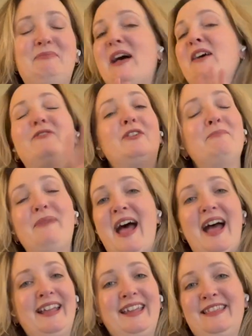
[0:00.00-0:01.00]
but from
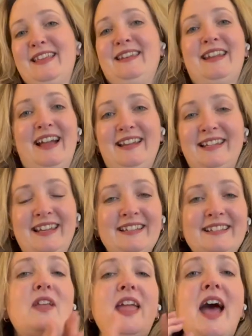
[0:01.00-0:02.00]
back in the
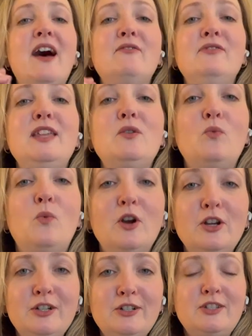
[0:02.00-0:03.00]
90s. They have the
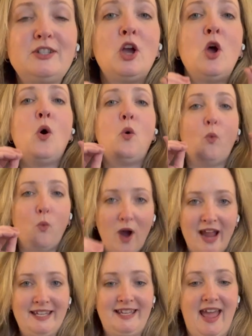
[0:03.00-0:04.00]
worst
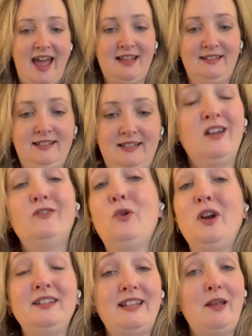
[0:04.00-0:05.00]
white cast. For
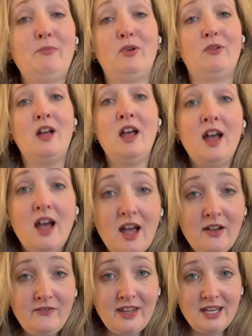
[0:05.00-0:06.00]
example,
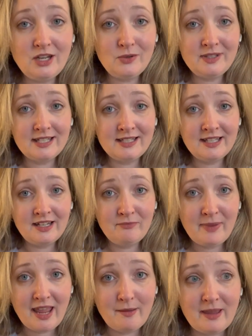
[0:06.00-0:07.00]
Aveeno Sensitive
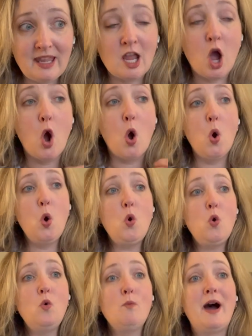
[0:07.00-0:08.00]
Baby.
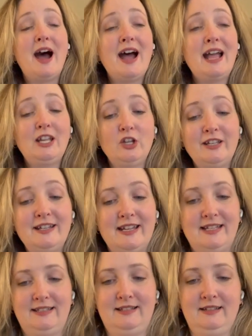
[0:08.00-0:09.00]
Oh my
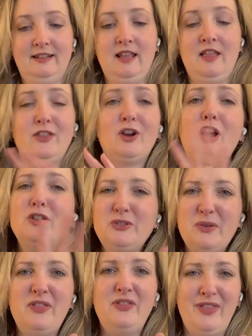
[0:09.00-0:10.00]
goodness. They're also
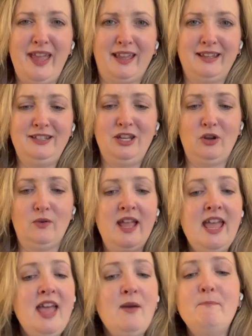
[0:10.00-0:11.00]
thick too.
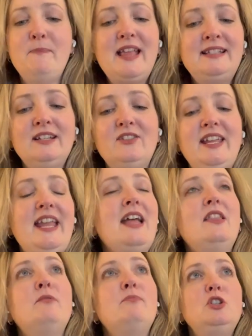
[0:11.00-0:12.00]
Basically,
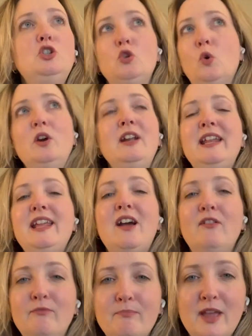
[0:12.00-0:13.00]
the majority
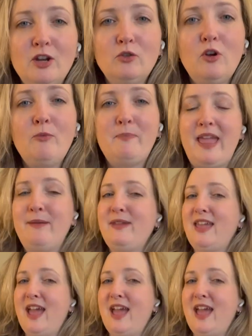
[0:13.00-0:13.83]
of mineral baby